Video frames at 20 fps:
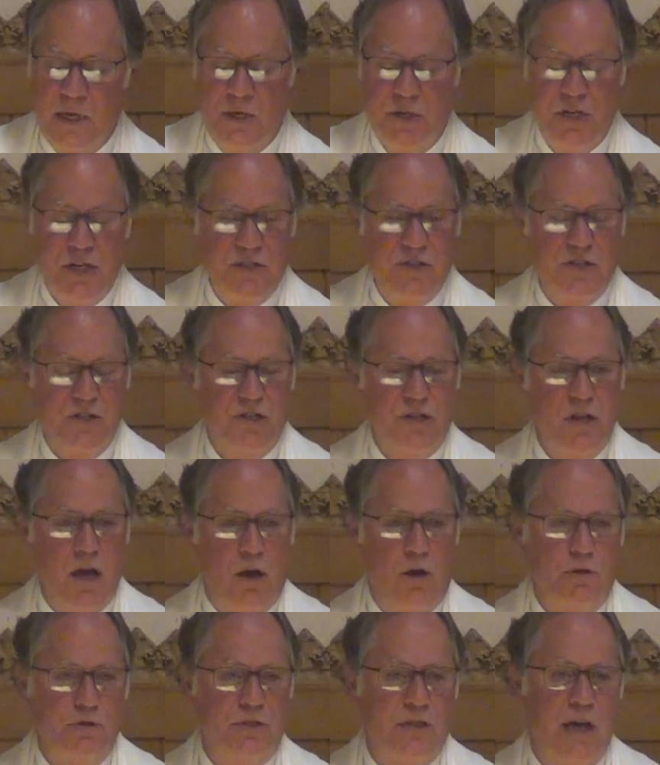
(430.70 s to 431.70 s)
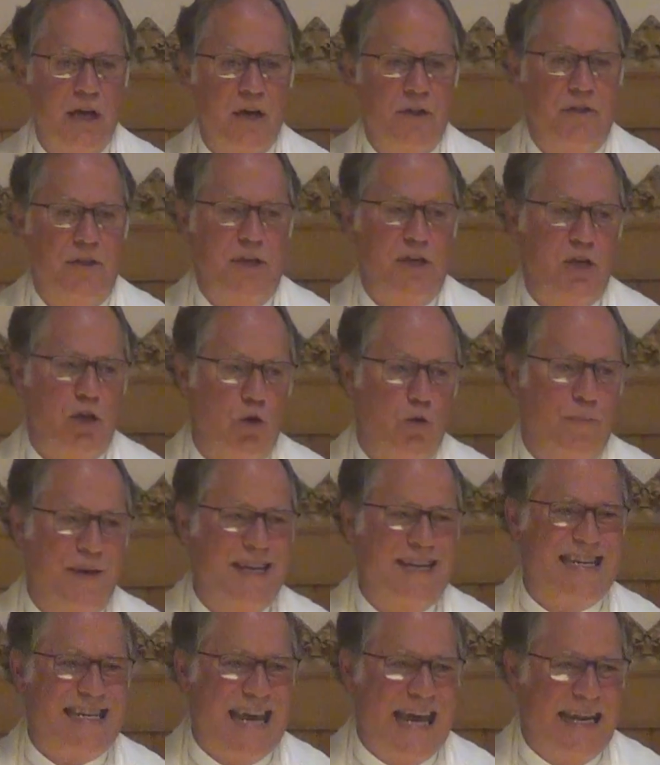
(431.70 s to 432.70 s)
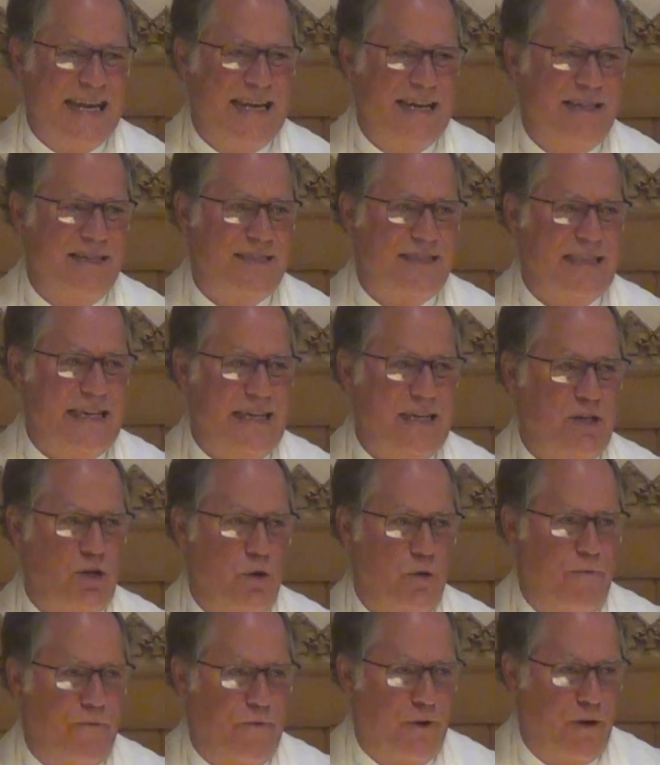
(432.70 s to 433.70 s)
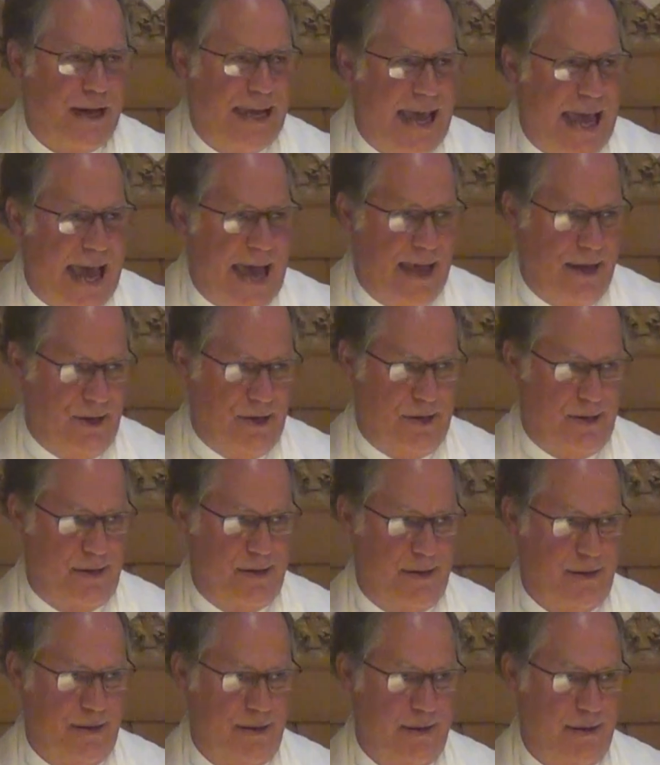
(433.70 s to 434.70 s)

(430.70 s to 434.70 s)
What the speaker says: Jesus knows the human tendency to forget.